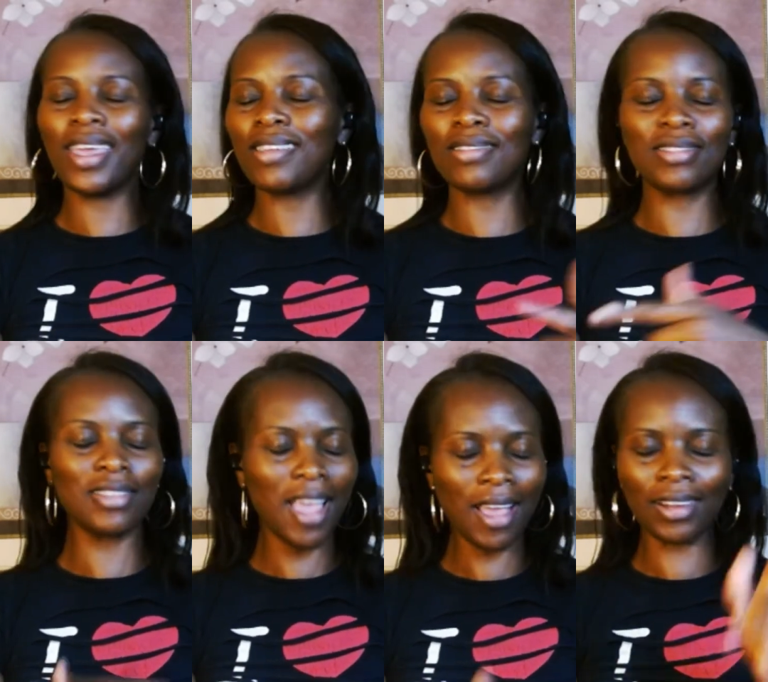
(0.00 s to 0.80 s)

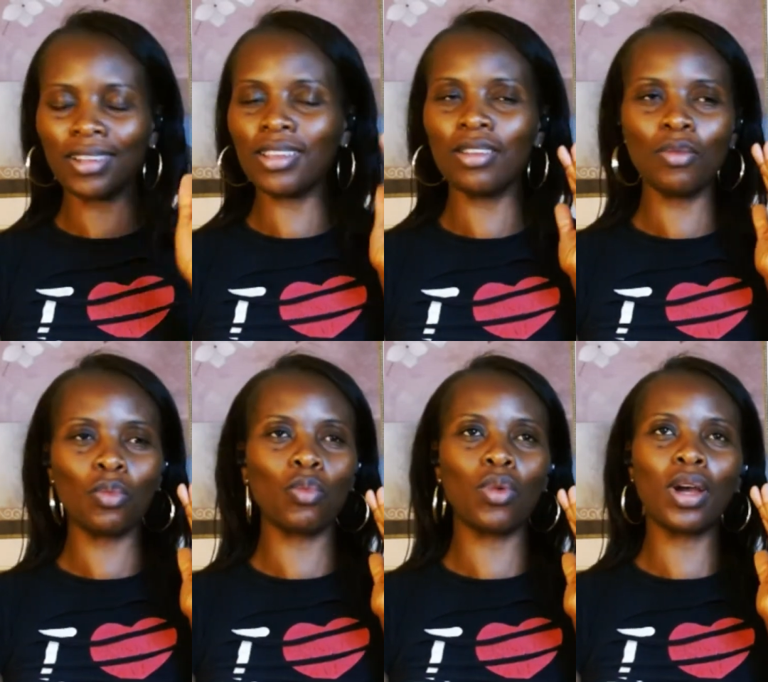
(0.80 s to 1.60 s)

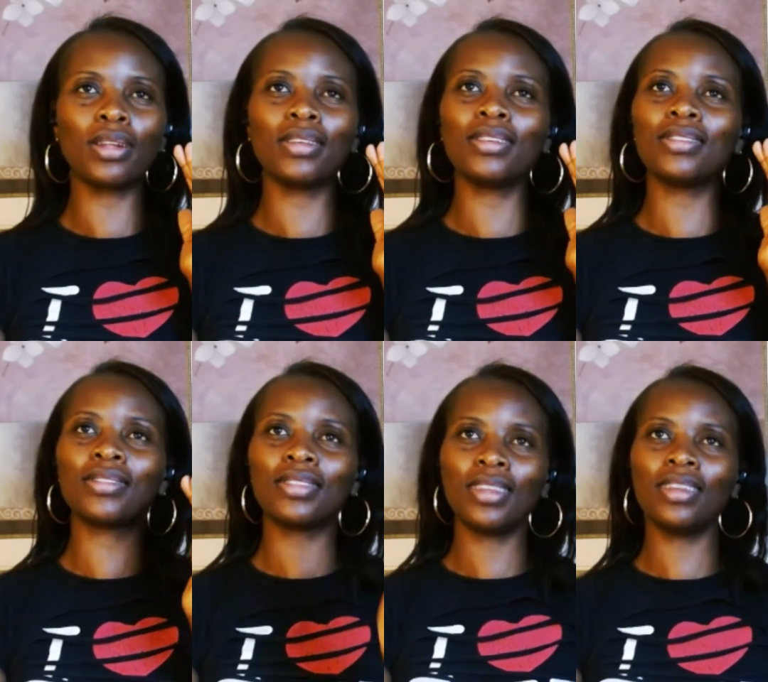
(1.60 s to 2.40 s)
Exactly what
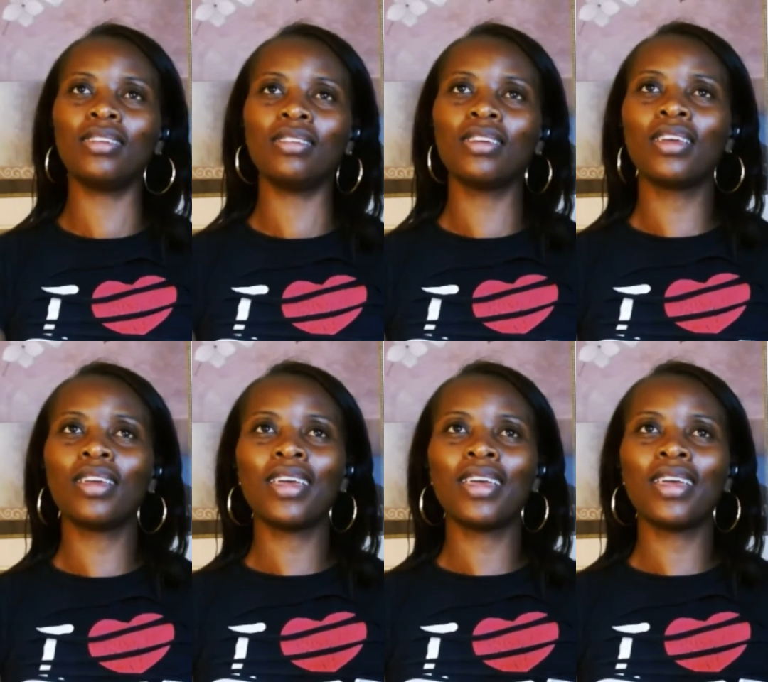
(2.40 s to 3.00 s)
he's seen.